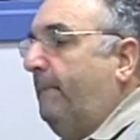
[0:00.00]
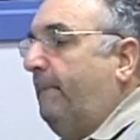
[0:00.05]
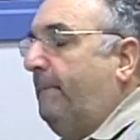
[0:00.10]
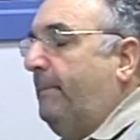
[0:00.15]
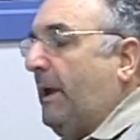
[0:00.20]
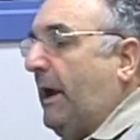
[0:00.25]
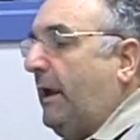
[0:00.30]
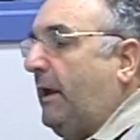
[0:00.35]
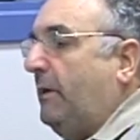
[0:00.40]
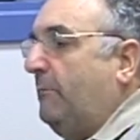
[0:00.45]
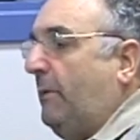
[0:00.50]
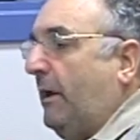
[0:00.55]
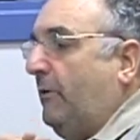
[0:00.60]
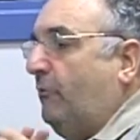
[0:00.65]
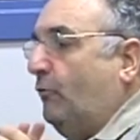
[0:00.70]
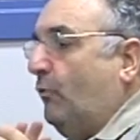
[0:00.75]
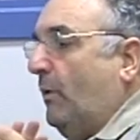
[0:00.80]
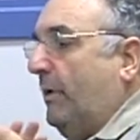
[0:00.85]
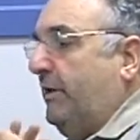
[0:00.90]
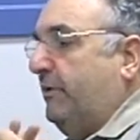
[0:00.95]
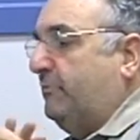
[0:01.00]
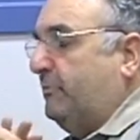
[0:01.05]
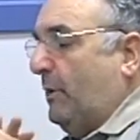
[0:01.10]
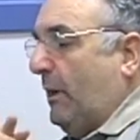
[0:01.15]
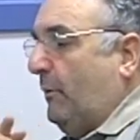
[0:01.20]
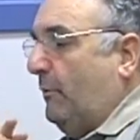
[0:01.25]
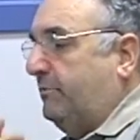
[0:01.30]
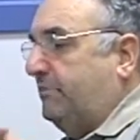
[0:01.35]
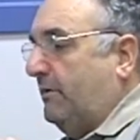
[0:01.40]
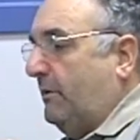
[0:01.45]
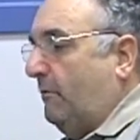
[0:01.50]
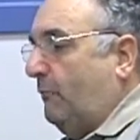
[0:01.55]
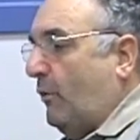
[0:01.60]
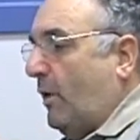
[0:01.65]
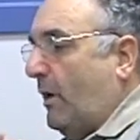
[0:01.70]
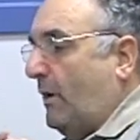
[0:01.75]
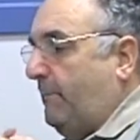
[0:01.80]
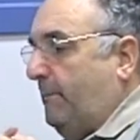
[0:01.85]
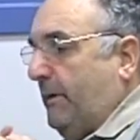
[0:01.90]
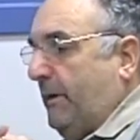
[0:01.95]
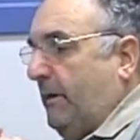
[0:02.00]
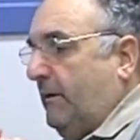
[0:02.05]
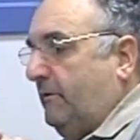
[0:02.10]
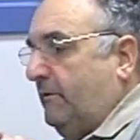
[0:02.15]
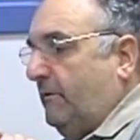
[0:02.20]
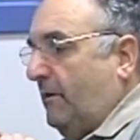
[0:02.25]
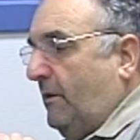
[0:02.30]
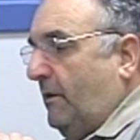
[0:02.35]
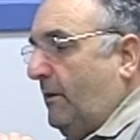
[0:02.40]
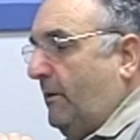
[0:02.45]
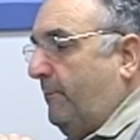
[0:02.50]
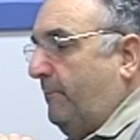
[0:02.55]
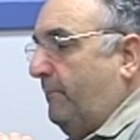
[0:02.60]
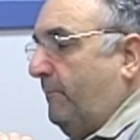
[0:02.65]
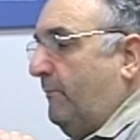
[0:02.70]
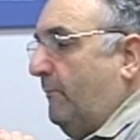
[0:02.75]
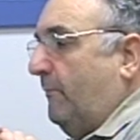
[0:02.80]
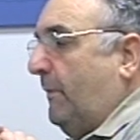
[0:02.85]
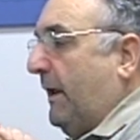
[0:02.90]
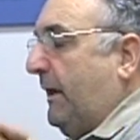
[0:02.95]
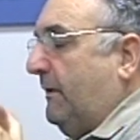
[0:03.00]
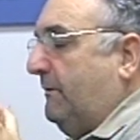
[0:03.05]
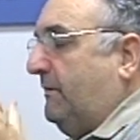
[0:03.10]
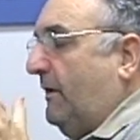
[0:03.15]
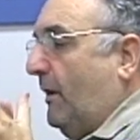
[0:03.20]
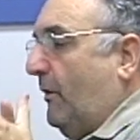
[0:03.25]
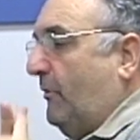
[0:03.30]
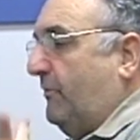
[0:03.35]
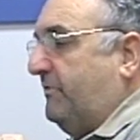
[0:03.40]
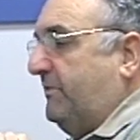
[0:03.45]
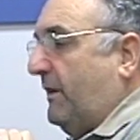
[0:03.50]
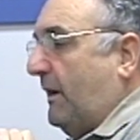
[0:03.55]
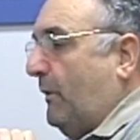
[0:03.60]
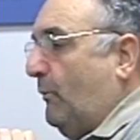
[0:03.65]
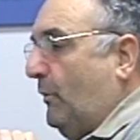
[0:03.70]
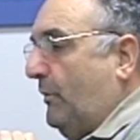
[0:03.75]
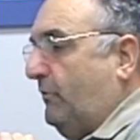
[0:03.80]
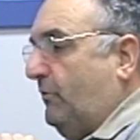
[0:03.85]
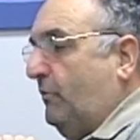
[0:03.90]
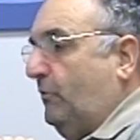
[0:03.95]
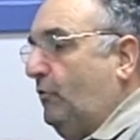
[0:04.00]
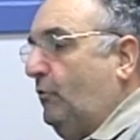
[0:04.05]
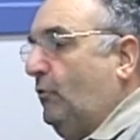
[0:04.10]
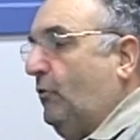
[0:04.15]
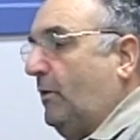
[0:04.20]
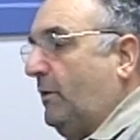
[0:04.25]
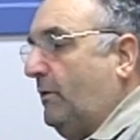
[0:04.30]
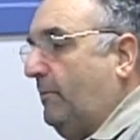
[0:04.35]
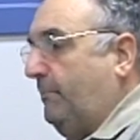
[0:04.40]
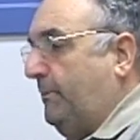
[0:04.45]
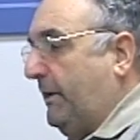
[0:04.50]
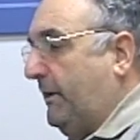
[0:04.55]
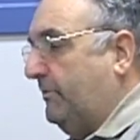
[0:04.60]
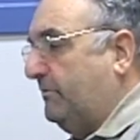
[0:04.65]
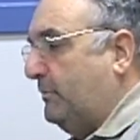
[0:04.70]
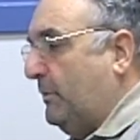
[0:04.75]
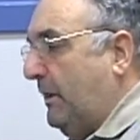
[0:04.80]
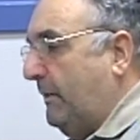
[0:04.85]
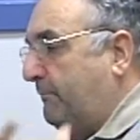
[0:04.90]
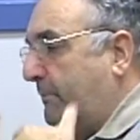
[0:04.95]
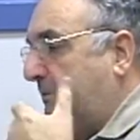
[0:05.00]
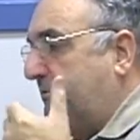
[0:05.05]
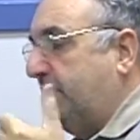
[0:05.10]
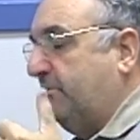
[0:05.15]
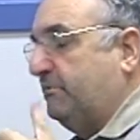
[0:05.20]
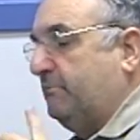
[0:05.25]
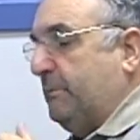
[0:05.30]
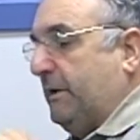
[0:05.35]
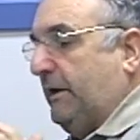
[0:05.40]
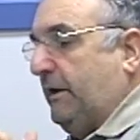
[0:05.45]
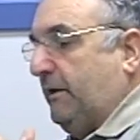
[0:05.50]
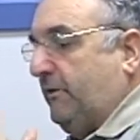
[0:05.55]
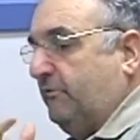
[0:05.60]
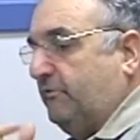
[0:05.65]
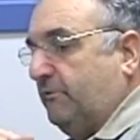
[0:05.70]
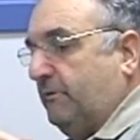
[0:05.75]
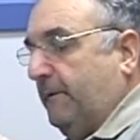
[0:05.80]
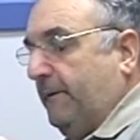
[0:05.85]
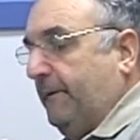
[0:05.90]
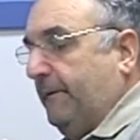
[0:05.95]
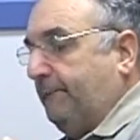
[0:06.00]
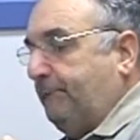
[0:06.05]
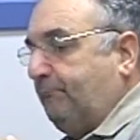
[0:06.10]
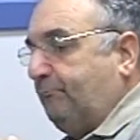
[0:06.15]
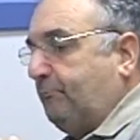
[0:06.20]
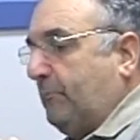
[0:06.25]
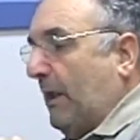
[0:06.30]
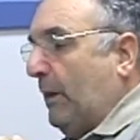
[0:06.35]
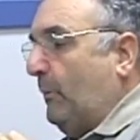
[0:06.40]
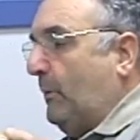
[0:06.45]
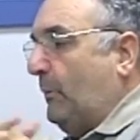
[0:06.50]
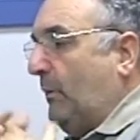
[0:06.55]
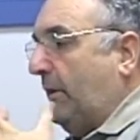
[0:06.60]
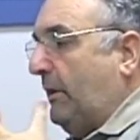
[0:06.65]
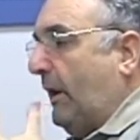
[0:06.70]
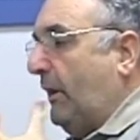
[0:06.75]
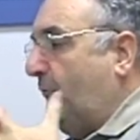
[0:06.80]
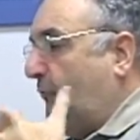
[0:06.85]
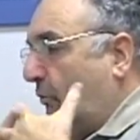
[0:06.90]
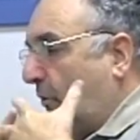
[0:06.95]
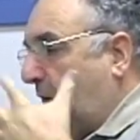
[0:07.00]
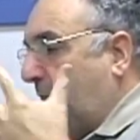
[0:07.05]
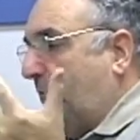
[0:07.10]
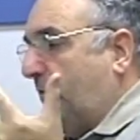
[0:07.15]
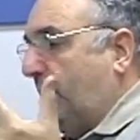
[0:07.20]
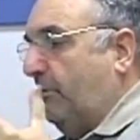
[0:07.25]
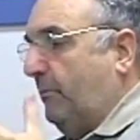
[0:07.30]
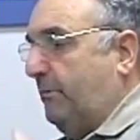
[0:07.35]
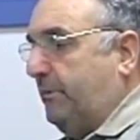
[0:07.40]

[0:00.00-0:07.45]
Back in my 20s, when I was in a rock band, um, my guitarist and I went to New York because we had business meetings. And we went, I took him to the